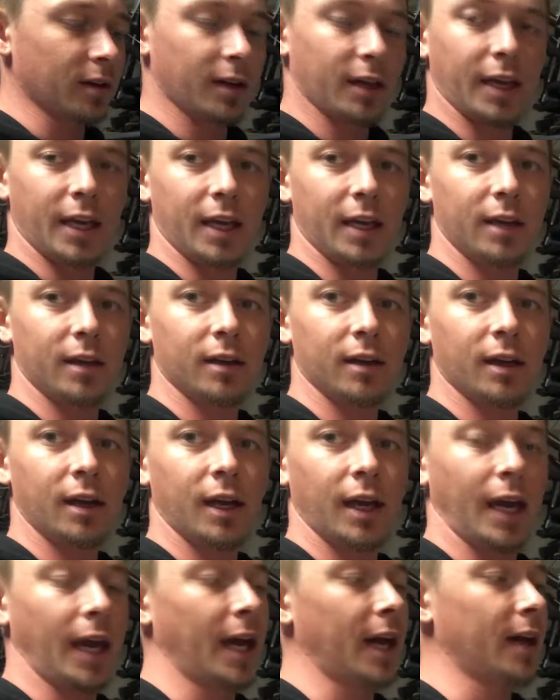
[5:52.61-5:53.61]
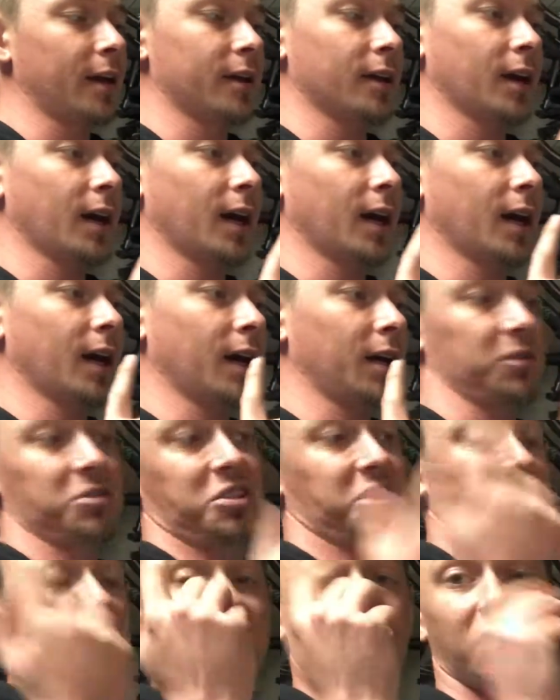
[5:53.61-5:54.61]
in, and I'll
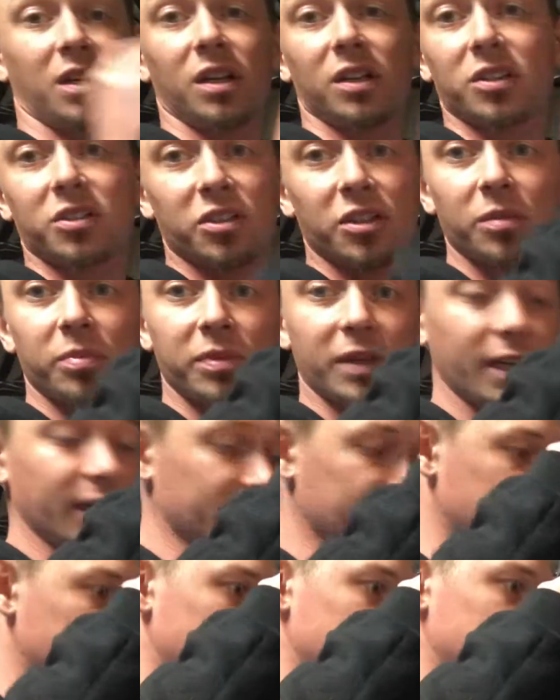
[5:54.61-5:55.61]
just put it on the drill press.